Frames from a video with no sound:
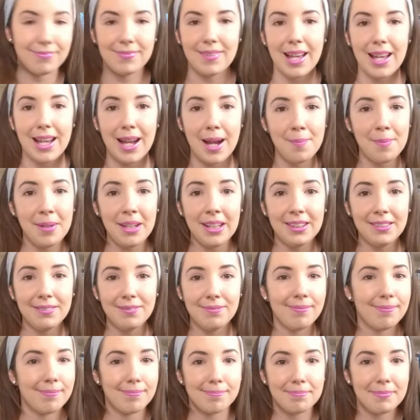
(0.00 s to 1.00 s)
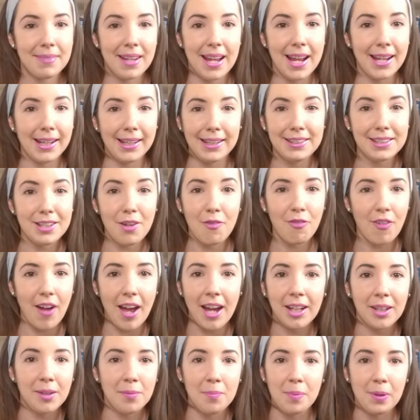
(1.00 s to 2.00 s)
I mean, it's a
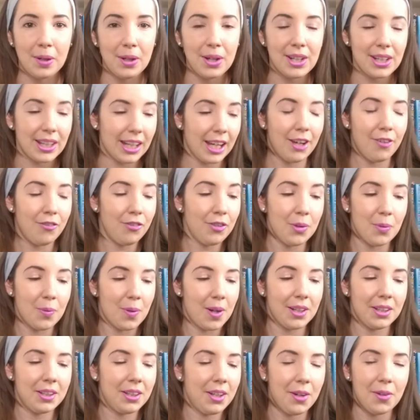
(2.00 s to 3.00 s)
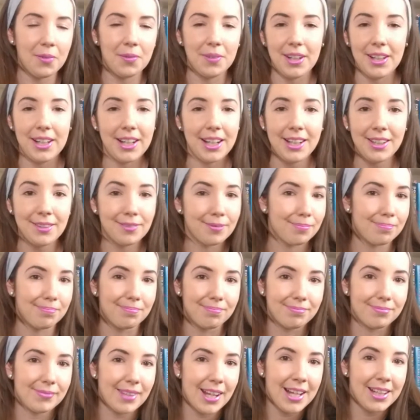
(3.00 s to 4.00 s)
fine book if you want to go read it.
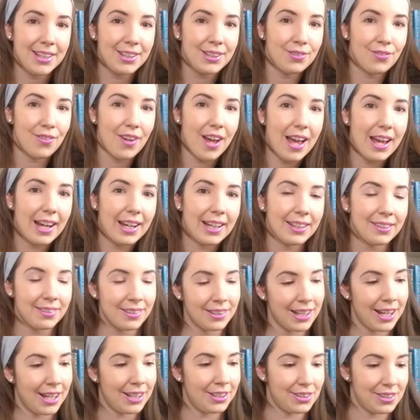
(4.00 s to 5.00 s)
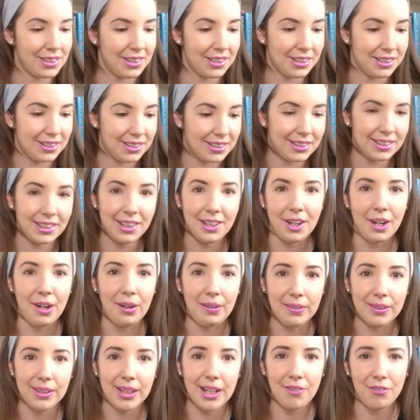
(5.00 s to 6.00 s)
It's fine. It's just,
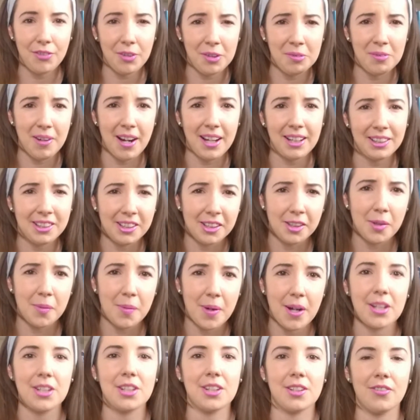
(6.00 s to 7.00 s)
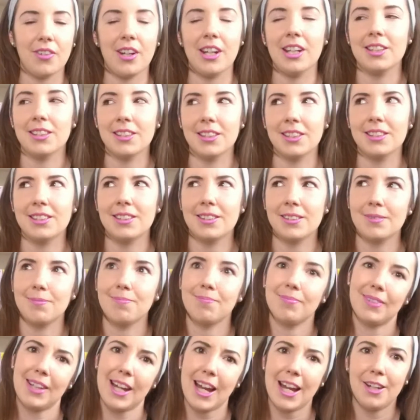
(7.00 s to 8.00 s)
if you read Girl Wash Your Face, it's
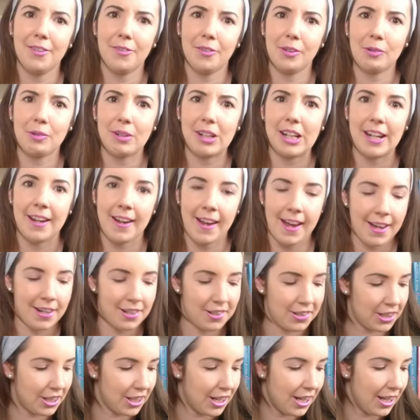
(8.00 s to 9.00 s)
kind of a rehash.